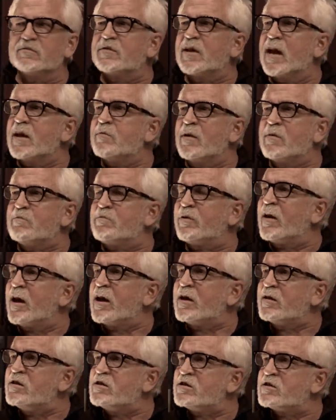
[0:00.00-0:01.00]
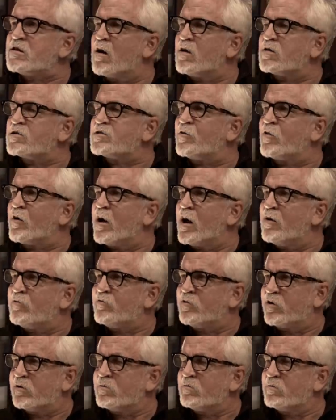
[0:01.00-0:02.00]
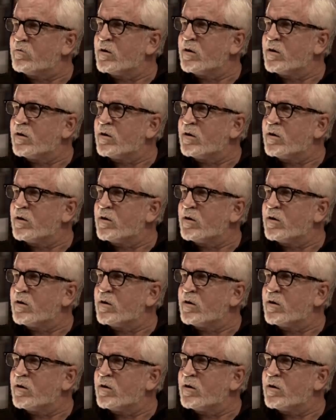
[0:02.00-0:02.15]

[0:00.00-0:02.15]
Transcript: they'd been playing these songs forever.